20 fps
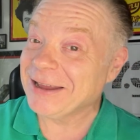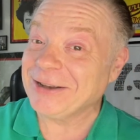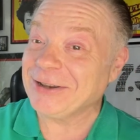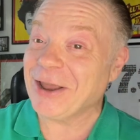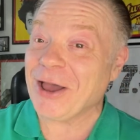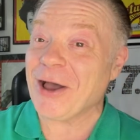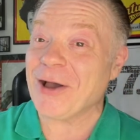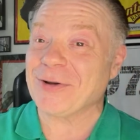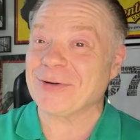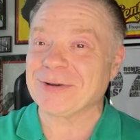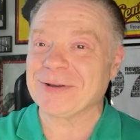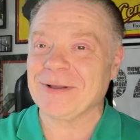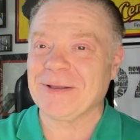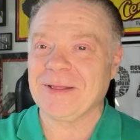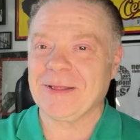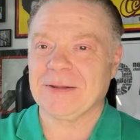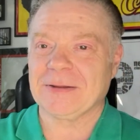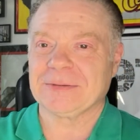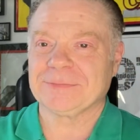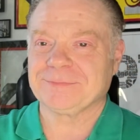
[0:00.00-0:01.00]
No.
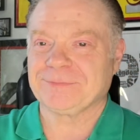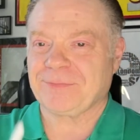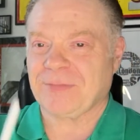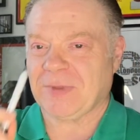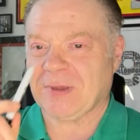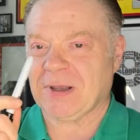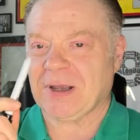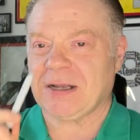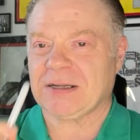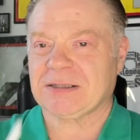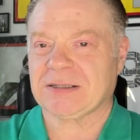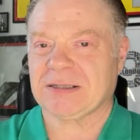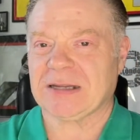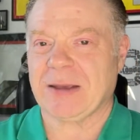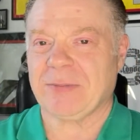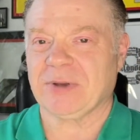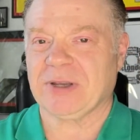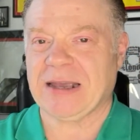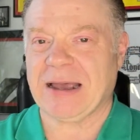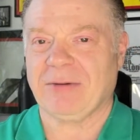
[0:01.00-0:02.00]
Ask
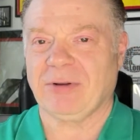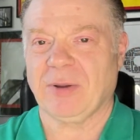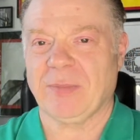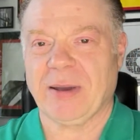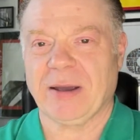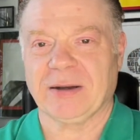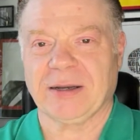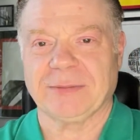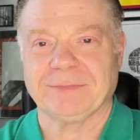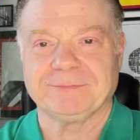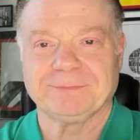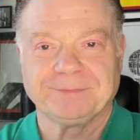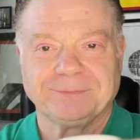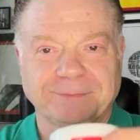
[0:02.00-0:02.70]
Simon Cowell about him.